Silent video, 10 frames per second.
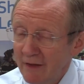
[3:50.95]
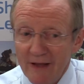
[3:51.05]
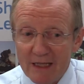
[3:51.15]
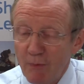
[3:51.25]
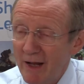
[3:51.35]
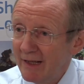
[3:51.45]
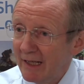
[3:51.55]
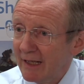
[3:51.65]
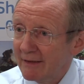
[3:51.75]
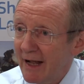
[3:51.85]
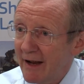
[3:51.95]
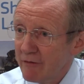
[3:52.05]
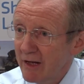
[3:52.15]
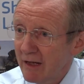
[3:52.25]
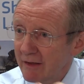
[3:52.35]
that's why they get
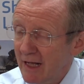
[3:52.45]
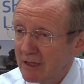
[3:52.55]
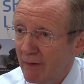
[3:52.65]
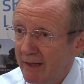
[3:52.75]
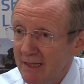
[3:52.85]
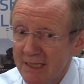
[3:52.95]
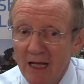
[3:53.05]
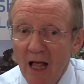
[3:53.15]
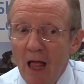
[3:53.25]
diarrhea, that's why this,